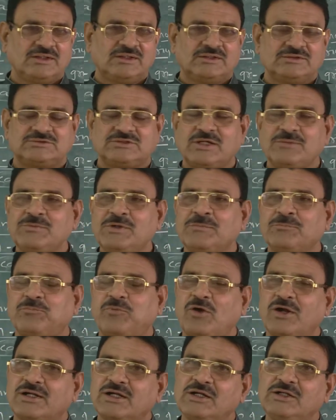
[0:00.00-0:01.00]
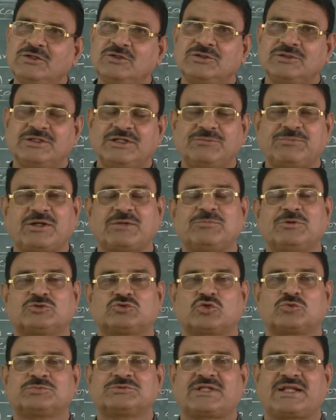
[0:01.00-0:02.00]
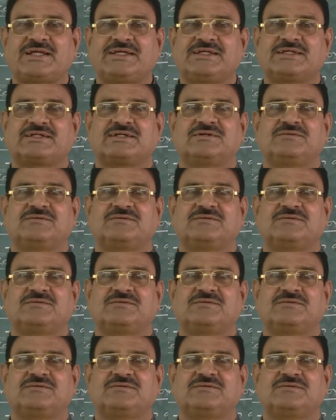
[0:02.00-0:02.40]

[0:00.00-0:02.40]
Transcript: Some important edible mushrooms like